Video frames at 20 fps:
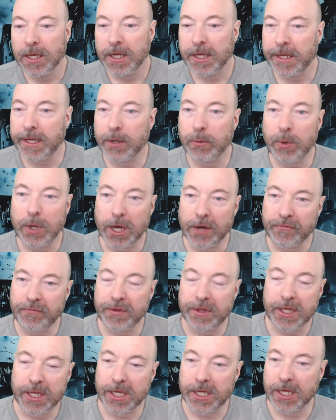Here we have
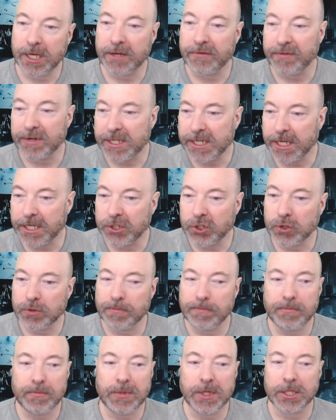the
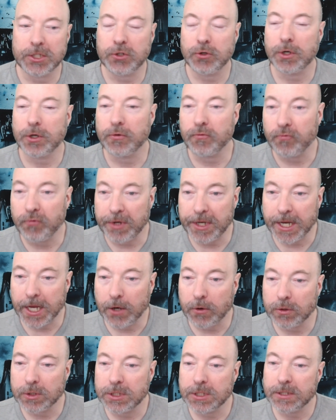invitation that you can read
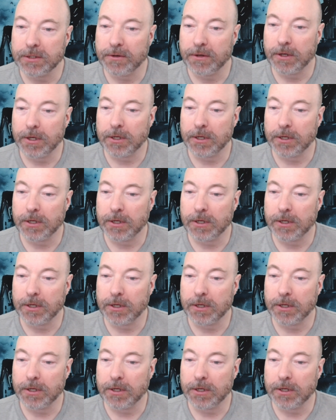out